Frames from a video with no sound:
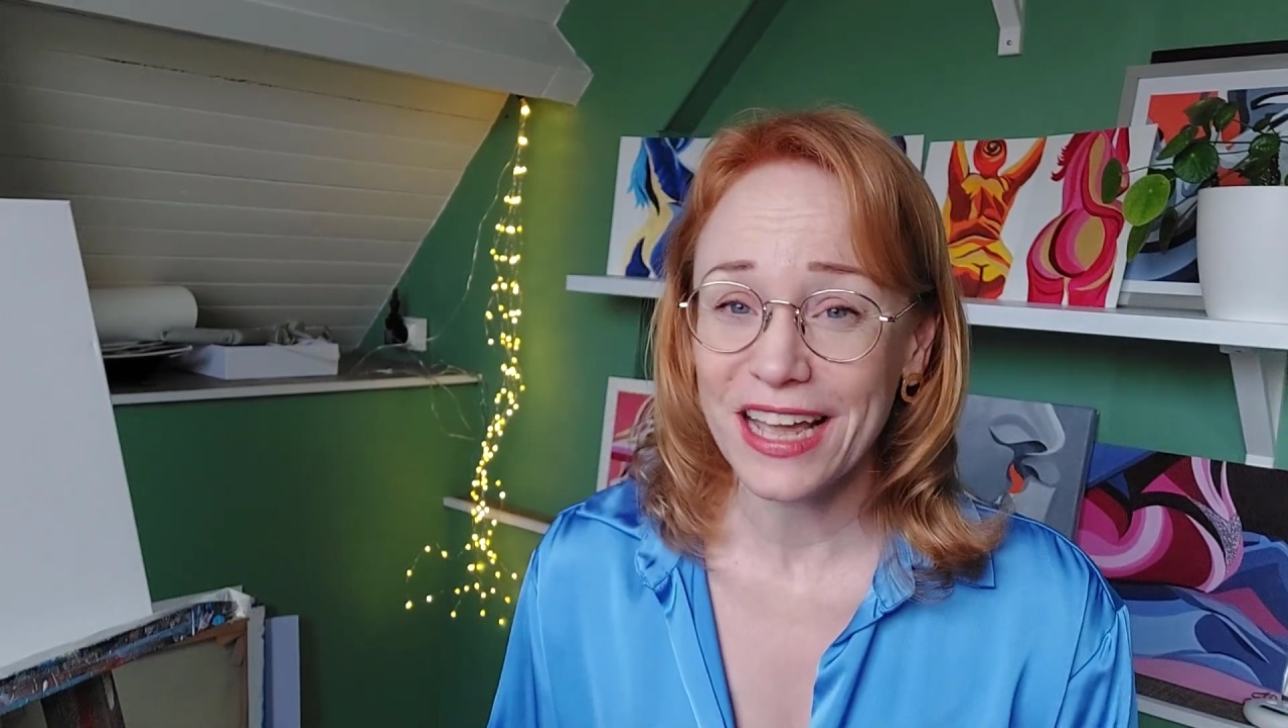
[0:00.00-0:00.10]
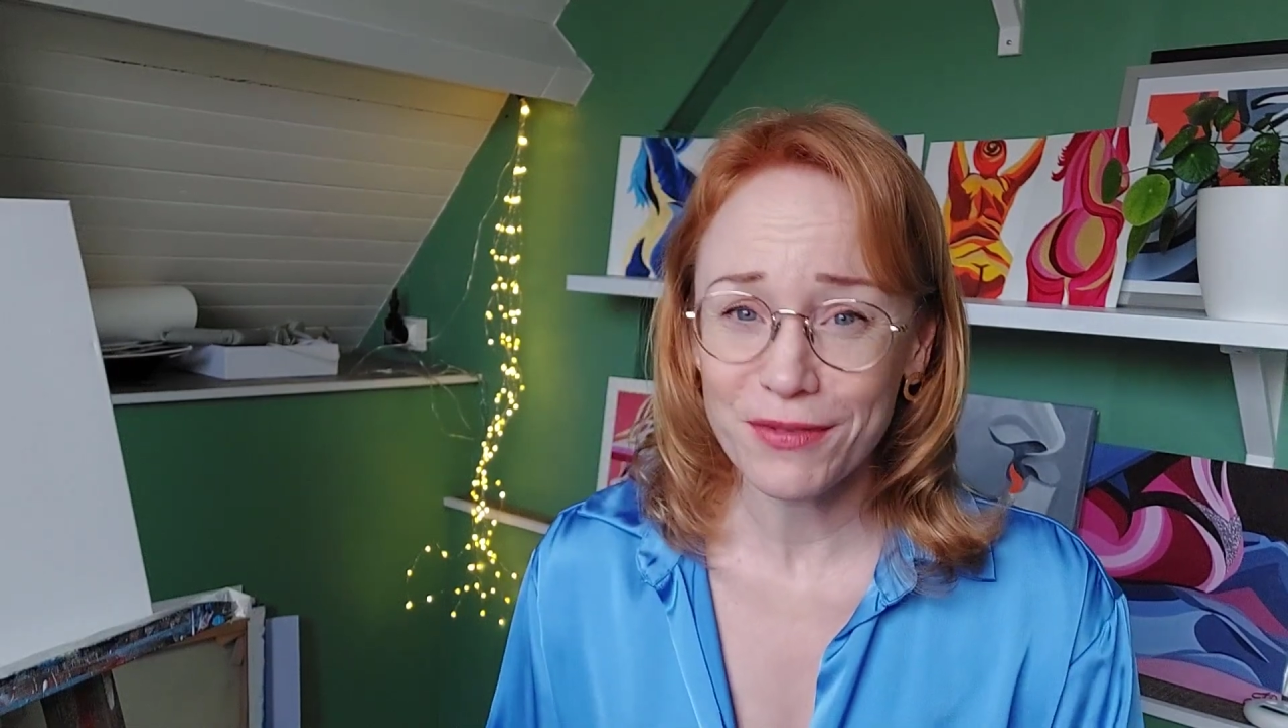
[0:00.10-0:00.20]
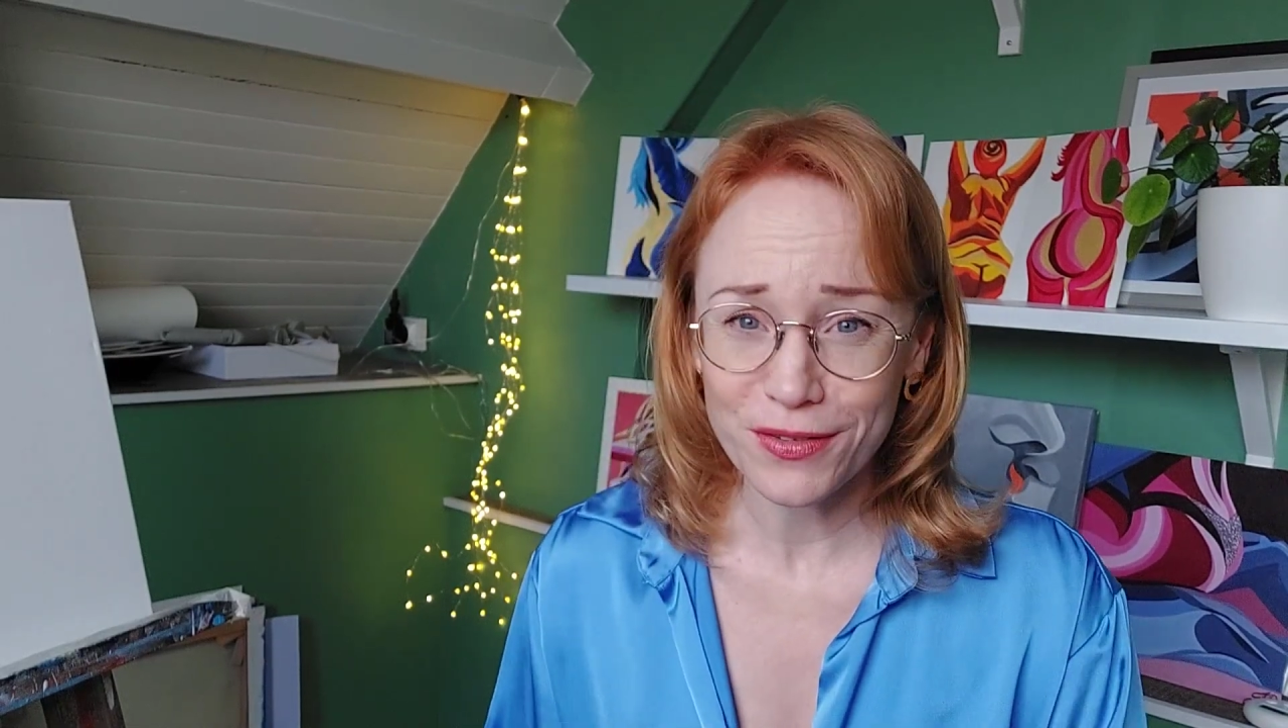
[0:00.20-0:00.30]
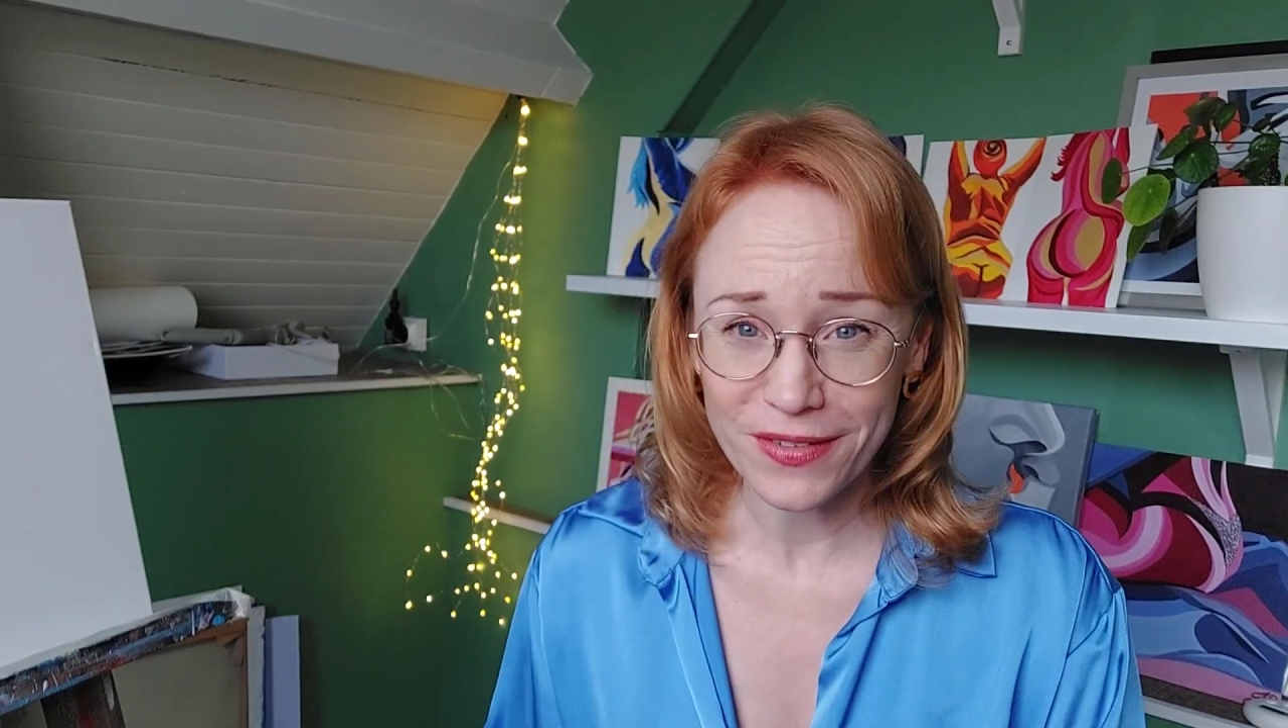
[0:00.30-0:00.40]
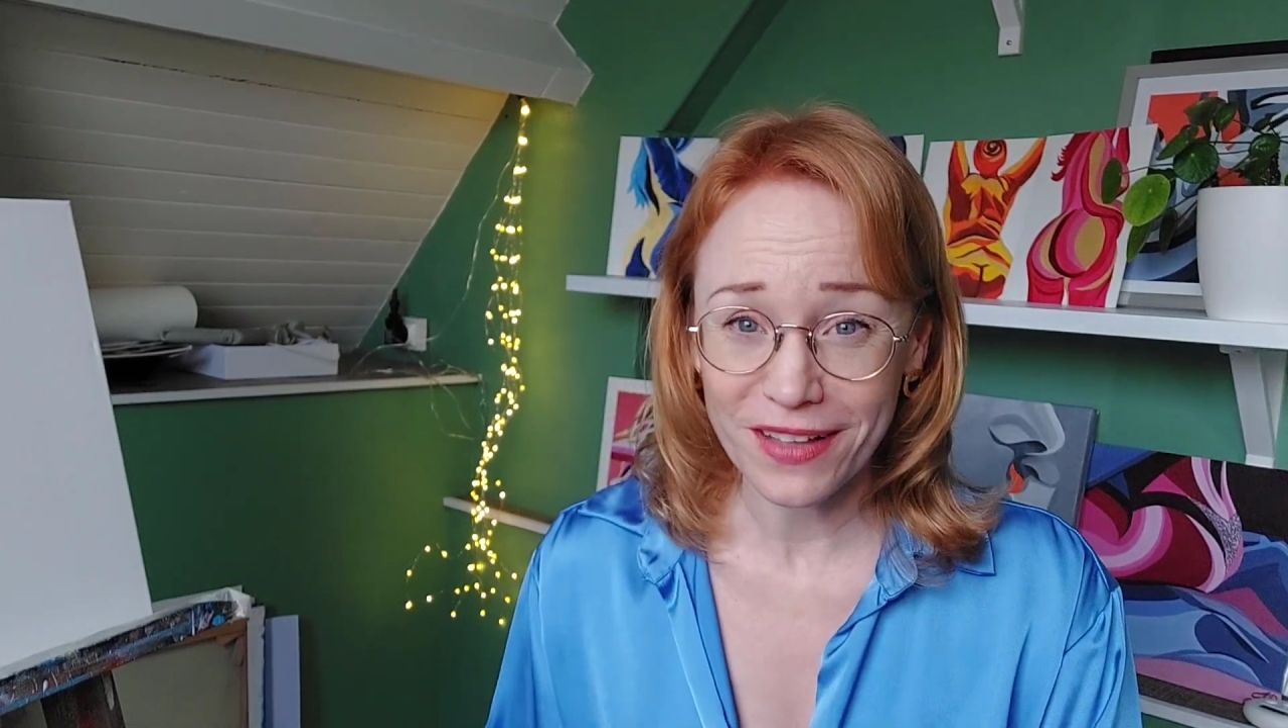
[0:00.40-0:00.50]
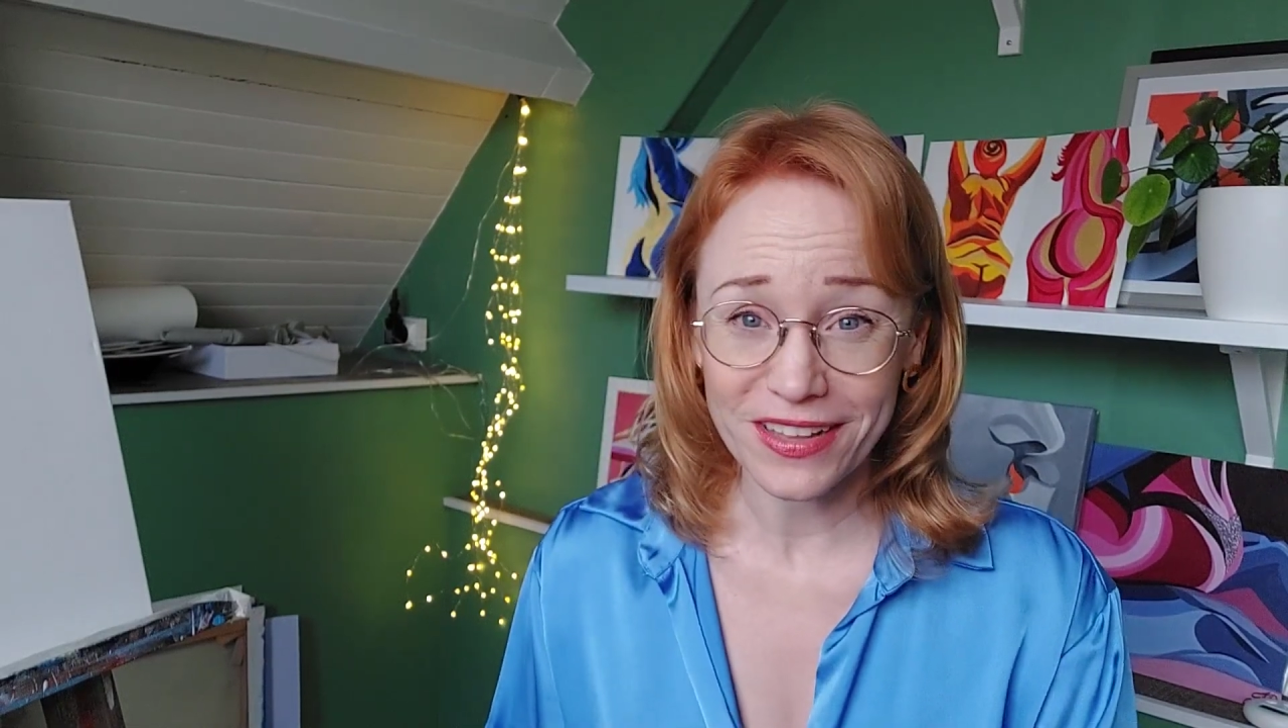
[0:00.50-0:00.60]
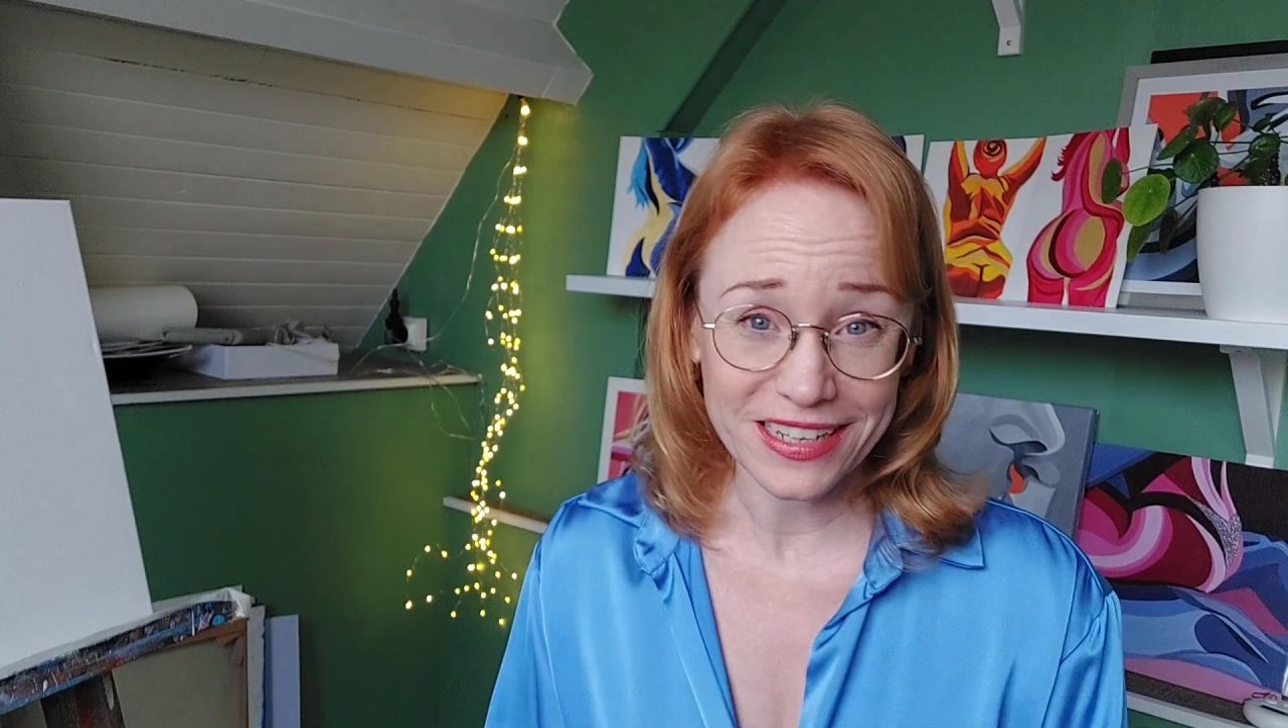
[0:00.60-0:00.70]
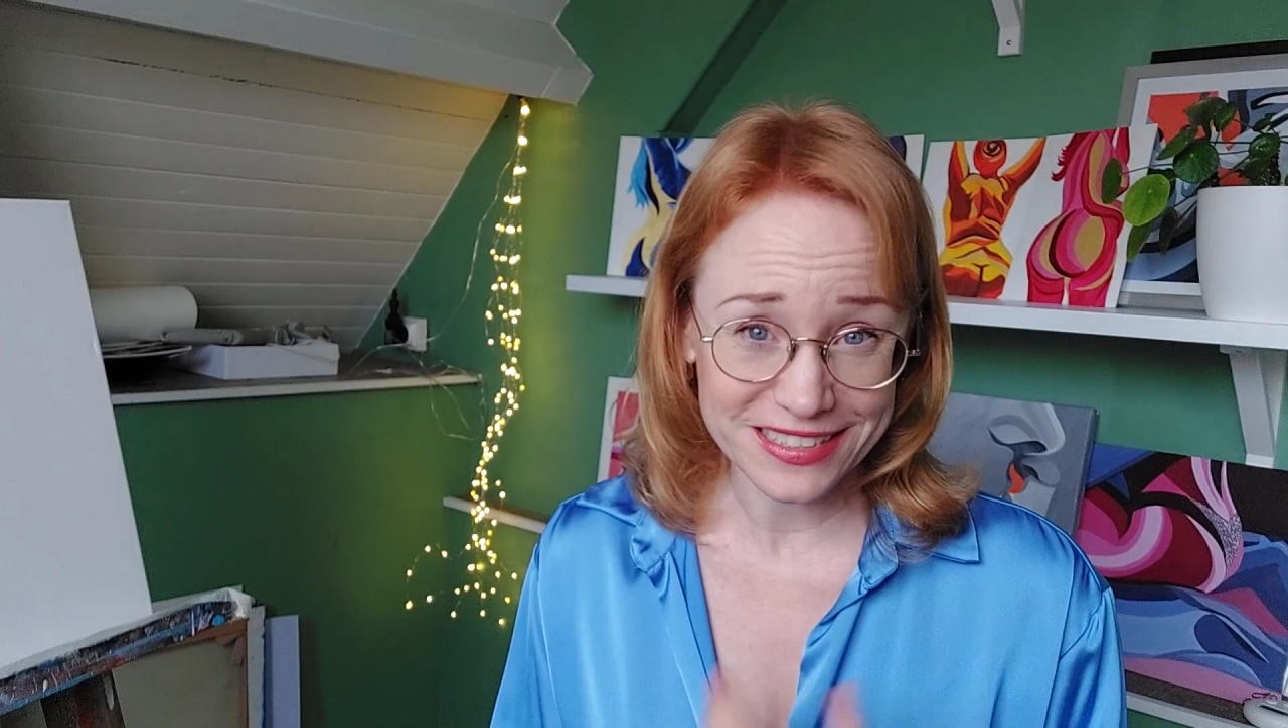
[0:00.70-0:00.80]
have you found that